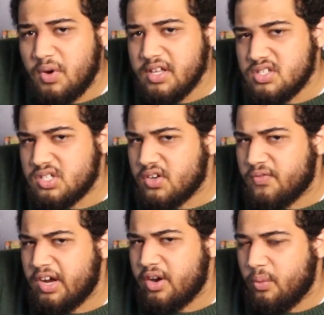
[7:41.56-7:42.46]
one
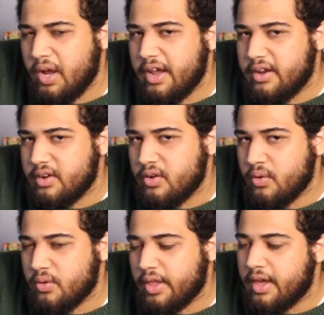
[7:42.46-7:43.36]
surefire way I
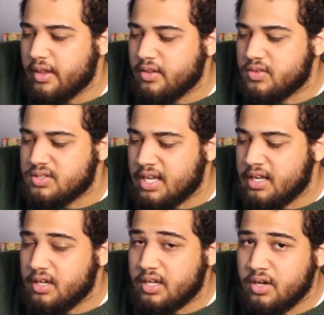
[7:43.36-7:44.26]
know that
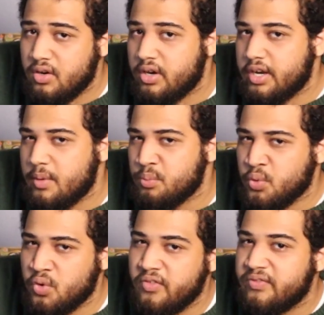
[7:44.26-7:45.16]
Stadia could
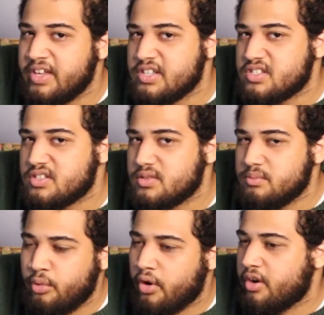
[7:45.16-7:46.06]
improve this
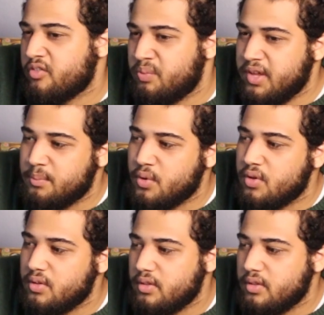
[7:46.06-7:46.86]
market of people.